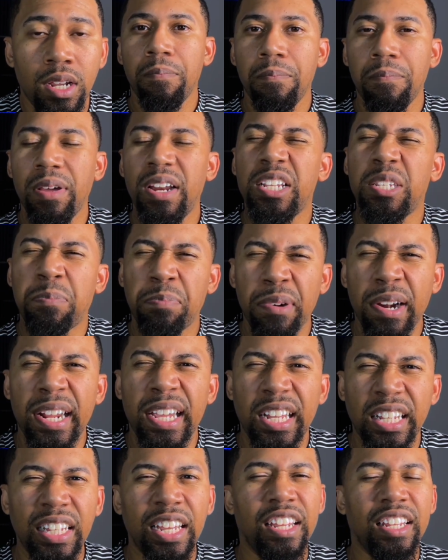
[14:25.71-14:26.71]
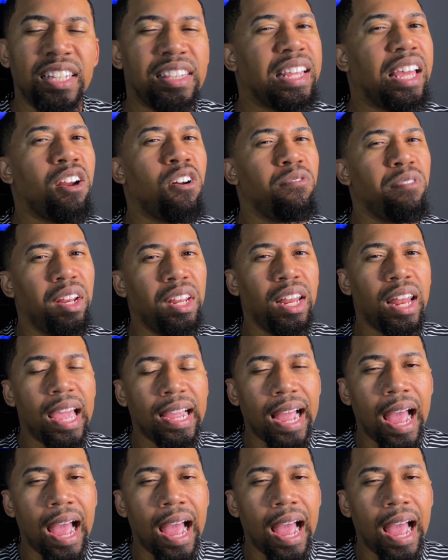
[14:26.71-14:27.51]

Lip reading: But it's pretty clear that they don't really like